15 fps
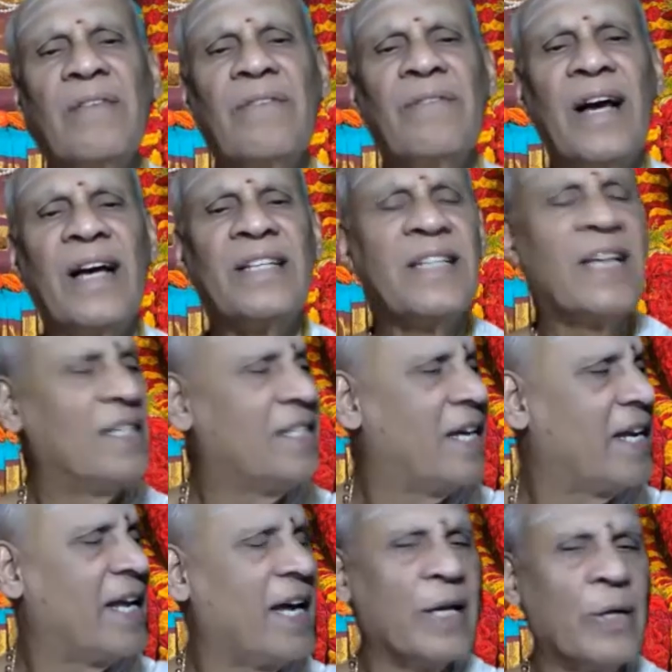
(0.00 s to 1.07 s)

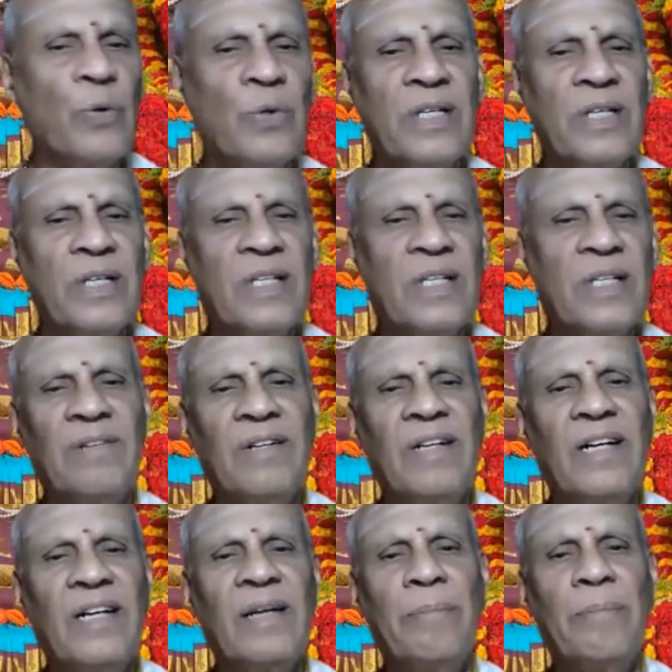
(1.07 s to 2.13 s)
Vyasacharya uses the
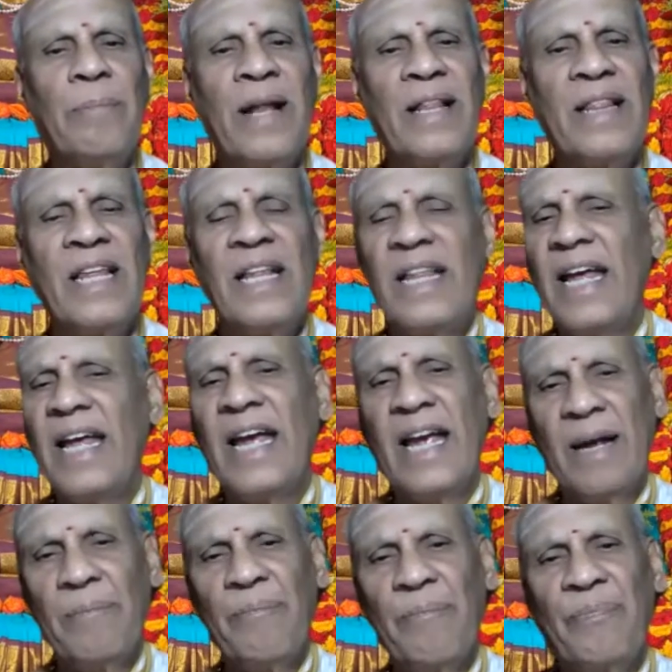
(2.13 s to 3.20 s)
word
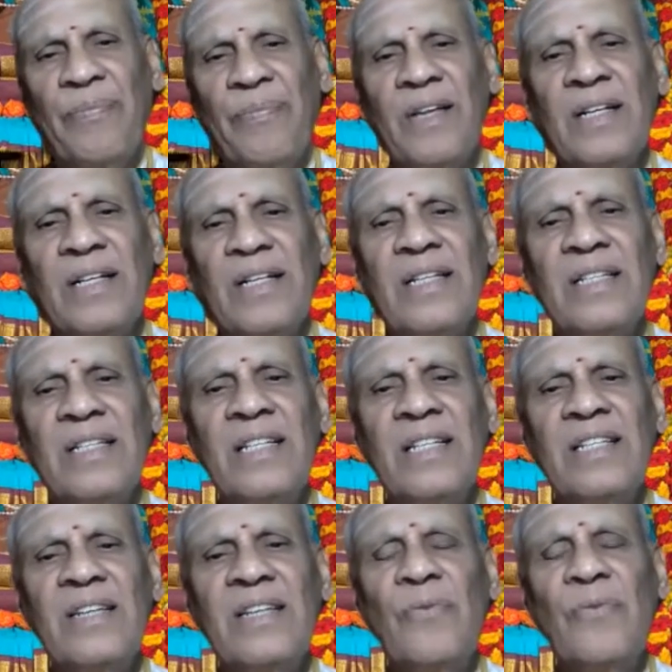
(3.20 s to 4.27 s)
Prathitehe.
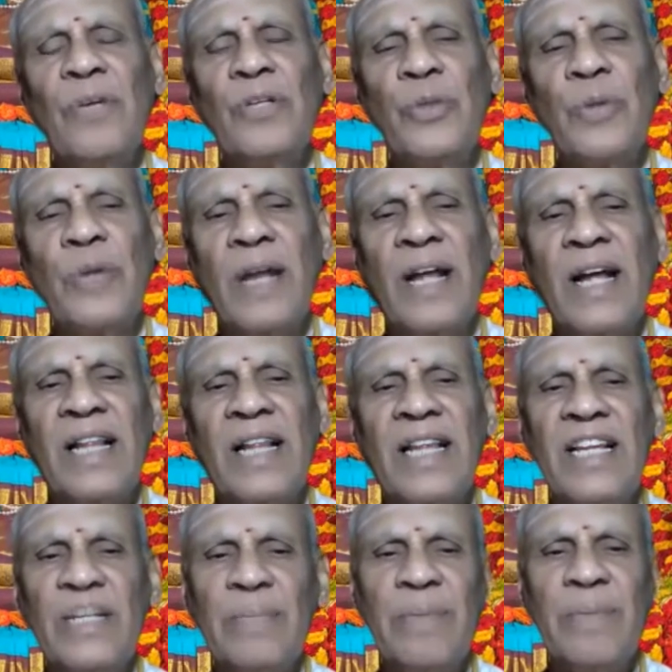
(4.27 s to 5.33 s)
Since the full Shukla
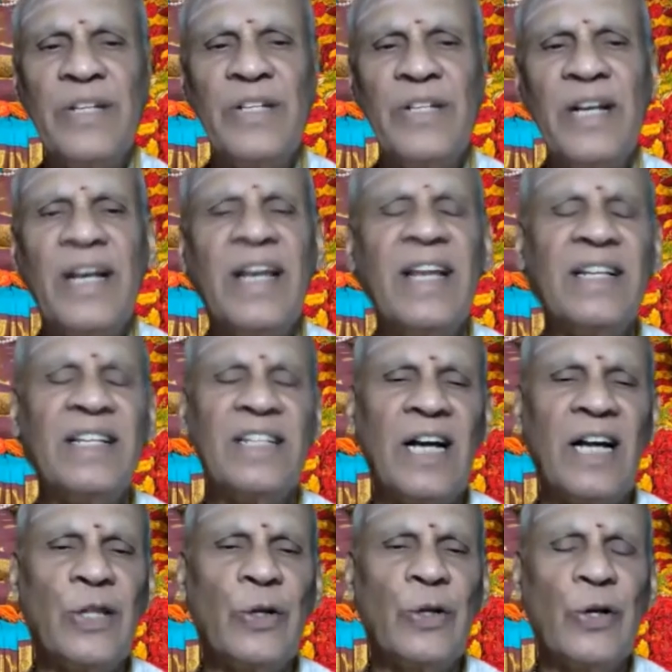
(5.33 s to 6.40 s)
Gati is mentioned in
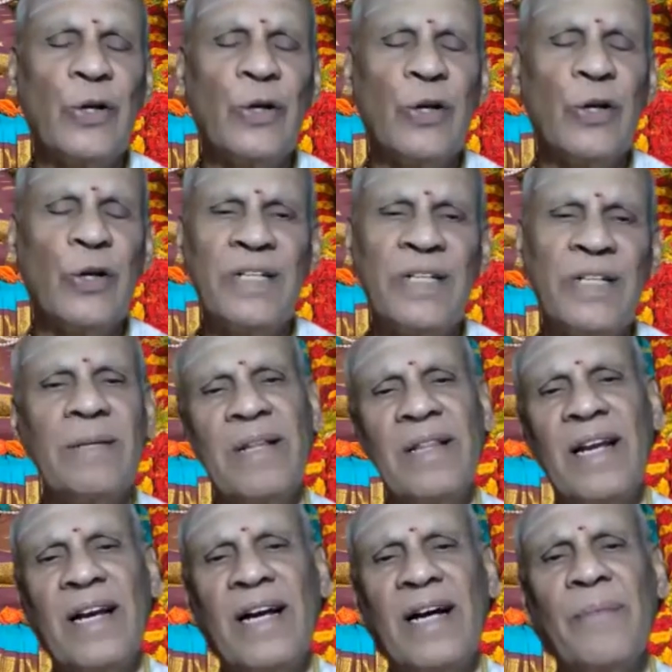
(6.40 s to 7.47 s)
Chandogya Upanishad
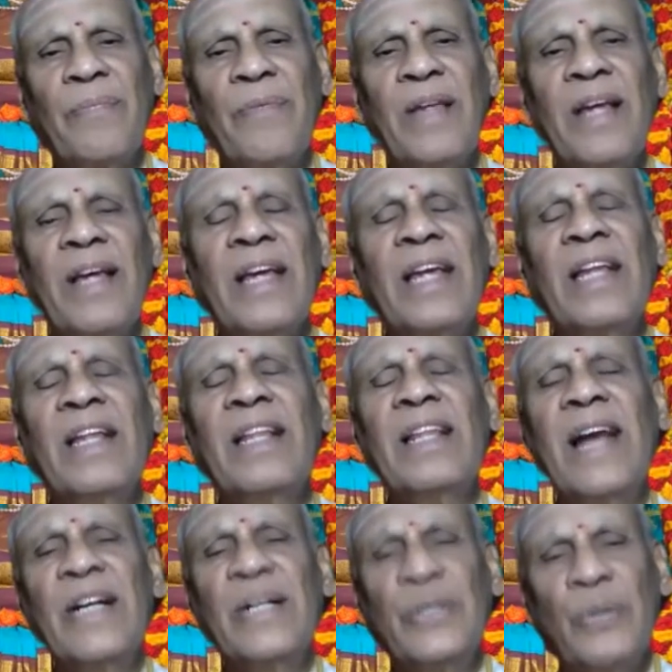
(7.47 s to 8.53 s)
mantra, in
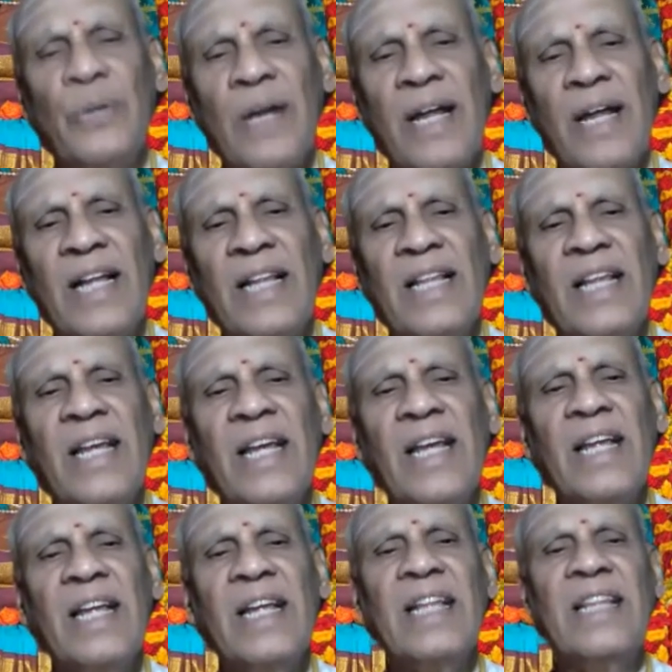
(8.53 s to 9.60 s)
that Shukla
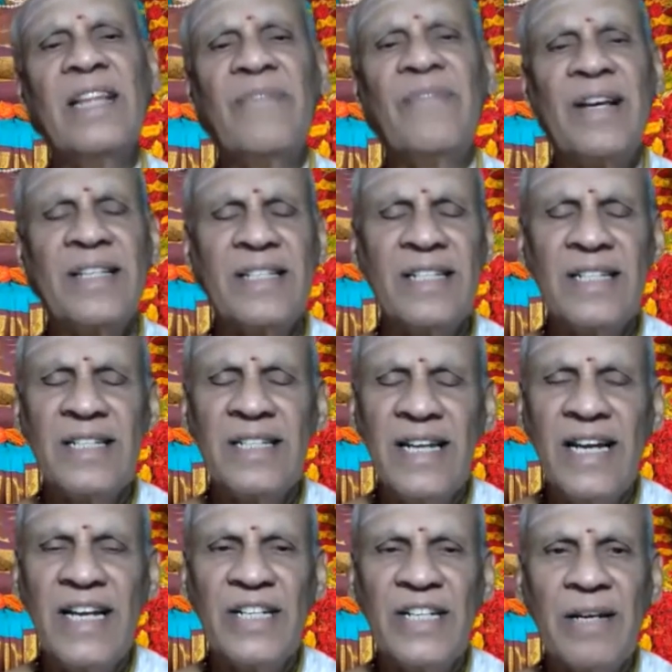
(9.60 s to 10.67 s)
Gati, the first
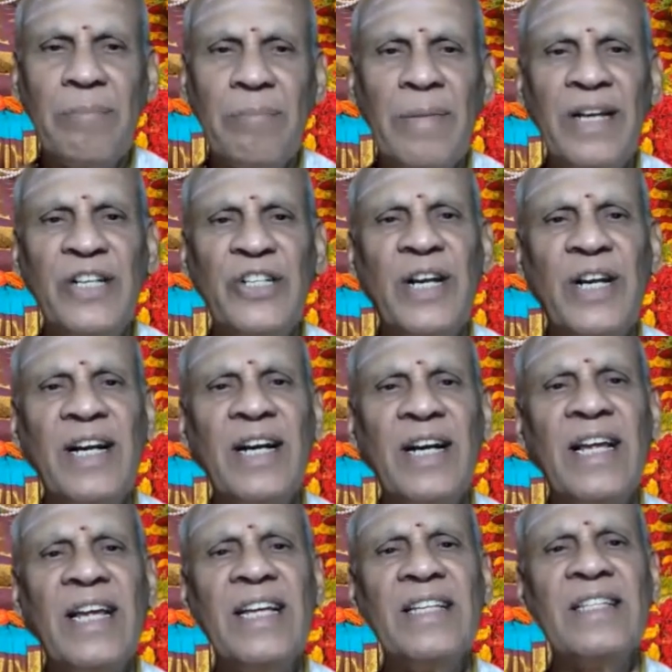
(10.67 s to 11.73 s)
station
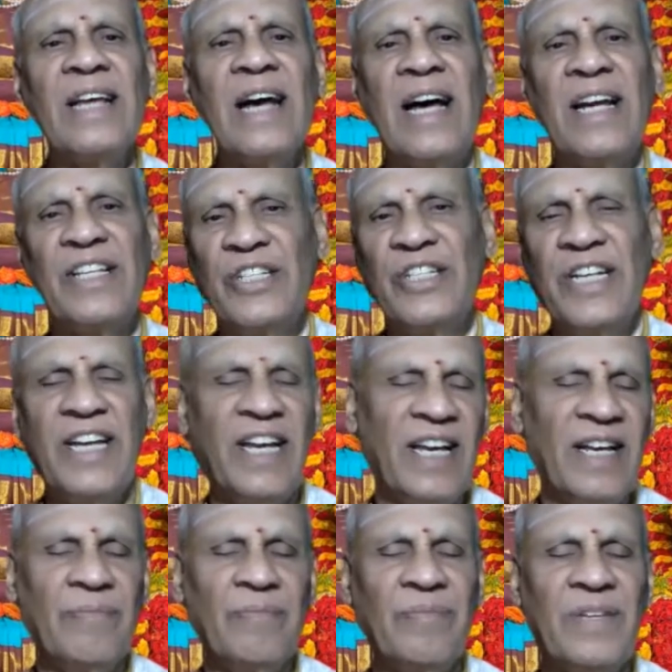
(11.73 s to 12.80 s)
mentioned is
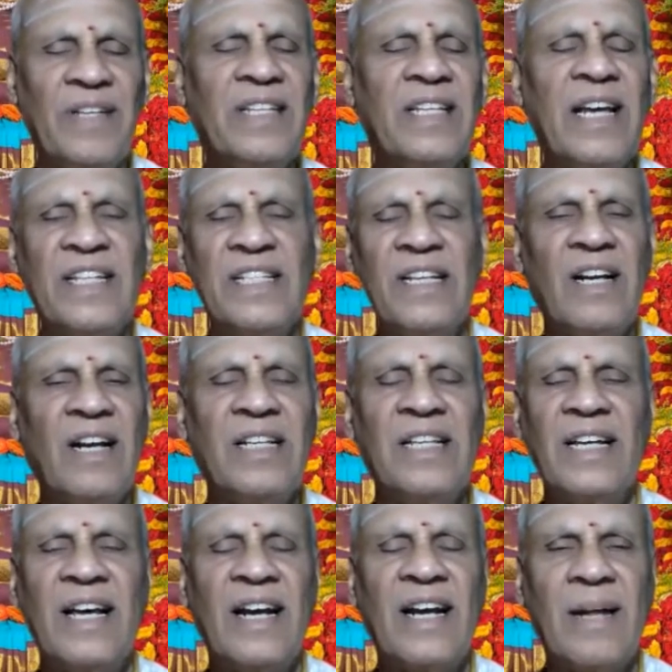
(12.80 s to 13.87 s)
Archihi. This is
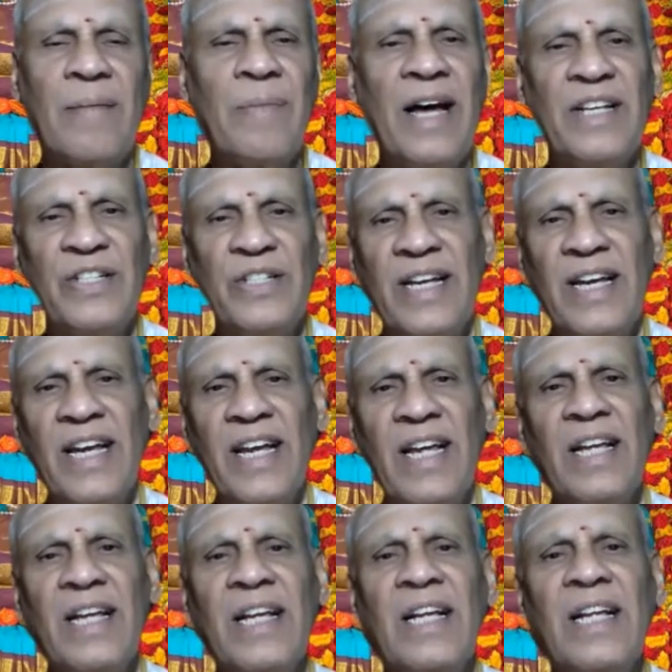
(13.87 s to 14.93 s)
Archiradhikaranam,
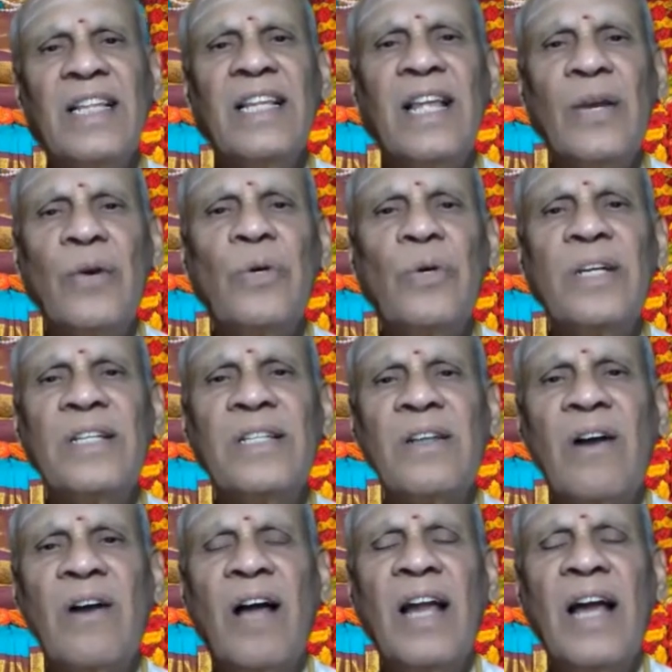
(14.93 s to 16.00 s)
Archihi. The route is
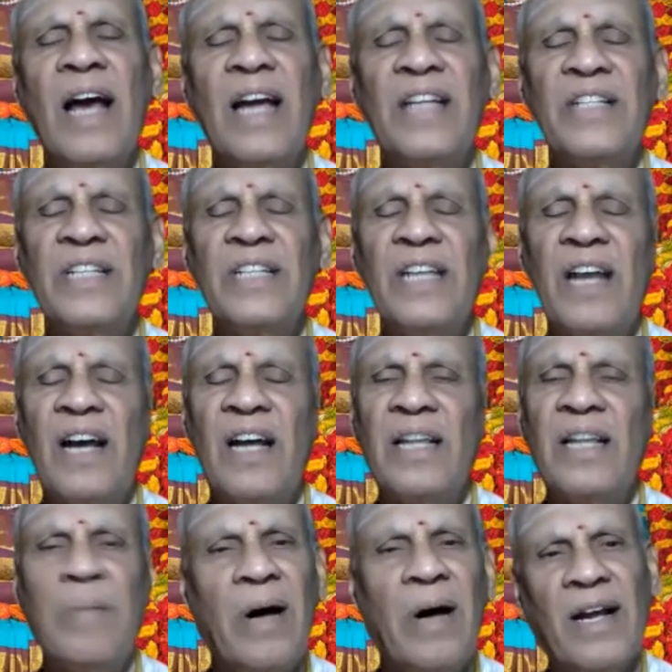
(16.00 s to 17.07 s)
called
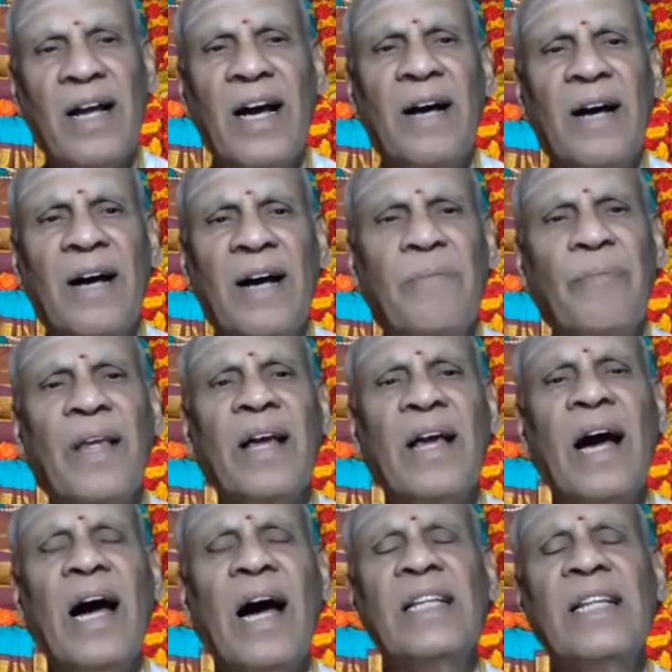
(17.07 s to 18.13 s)
Archiradhi Marga.
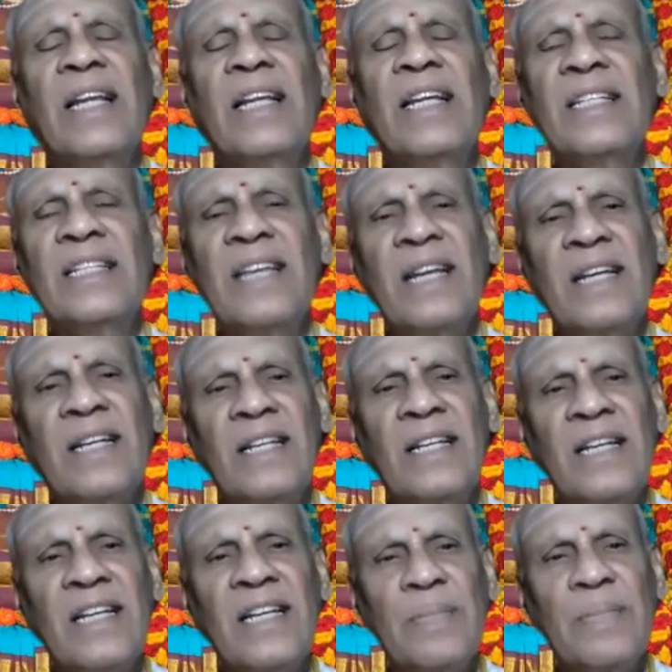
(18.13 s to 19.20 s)
And the
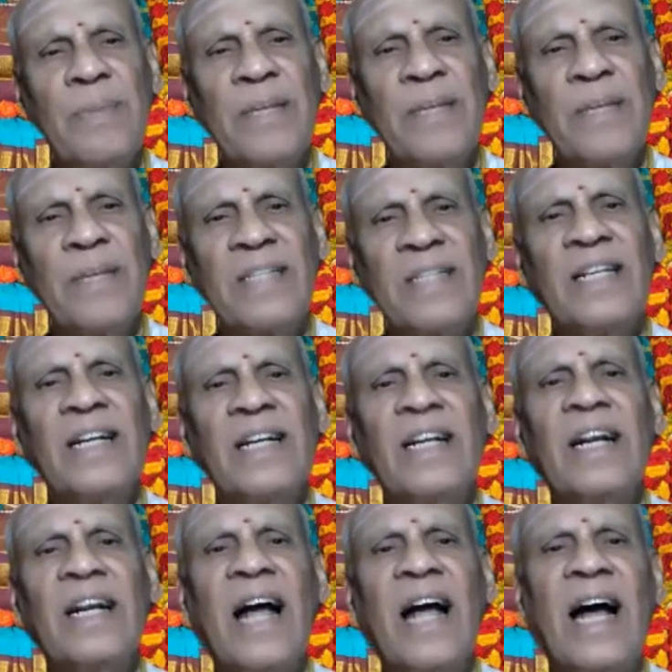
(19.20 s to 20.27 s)
reason is
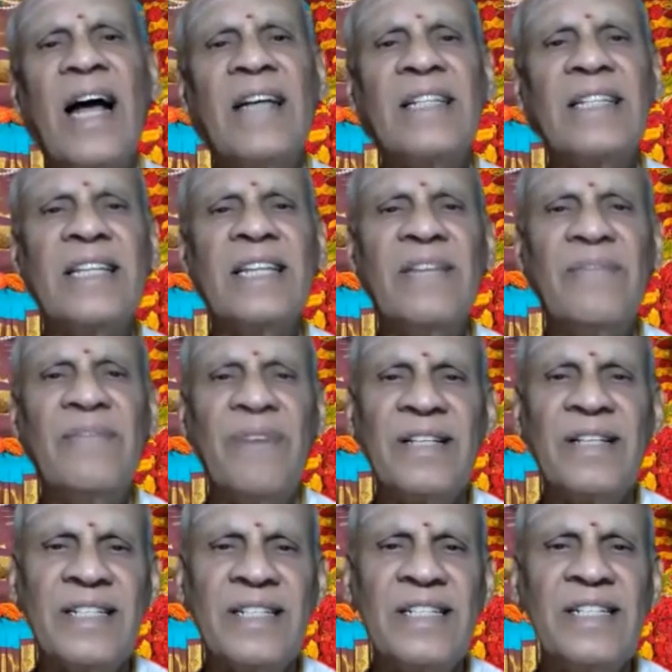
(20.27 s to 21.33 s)
presented as the
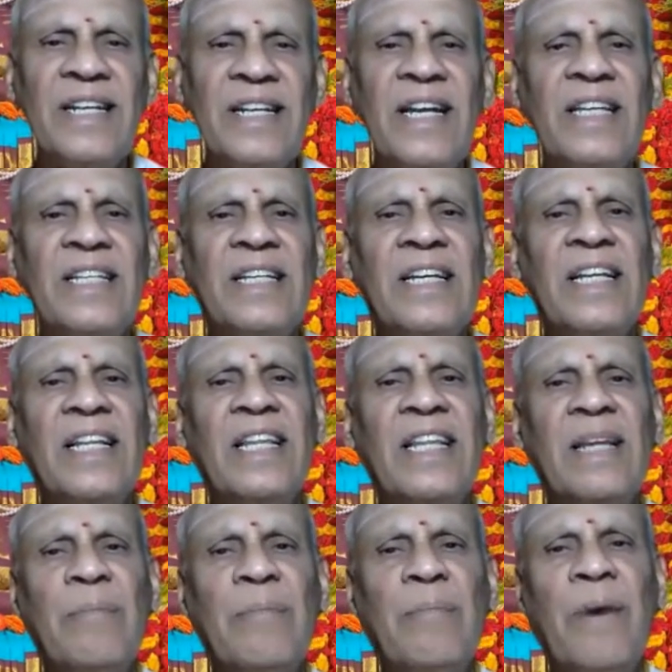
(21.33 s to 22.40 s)
first stage in
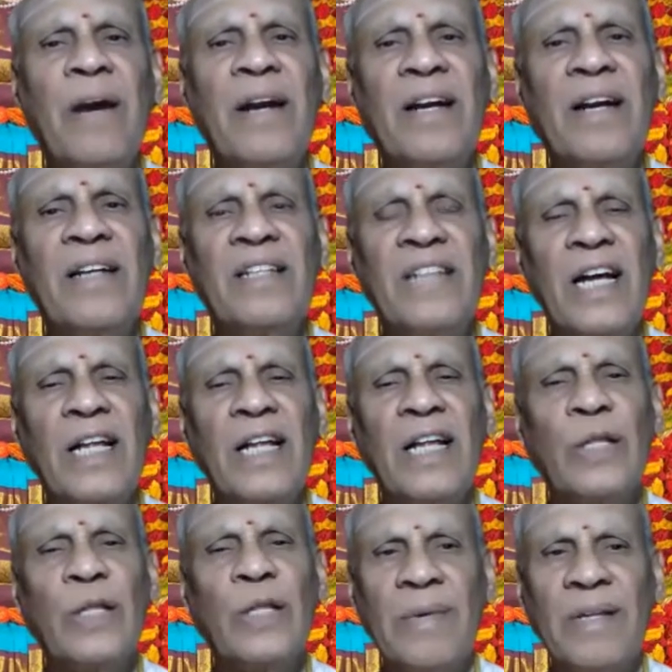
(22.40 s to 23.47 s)
the important
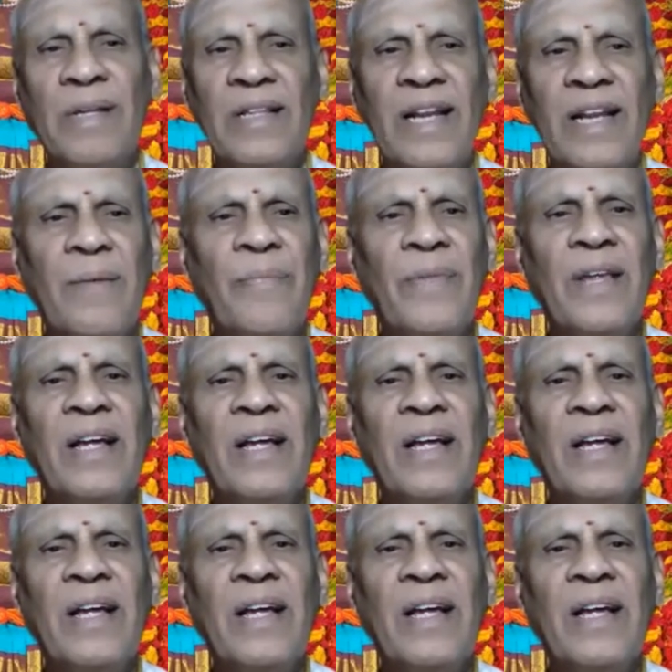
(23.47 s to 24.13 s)
Chandogya mantra.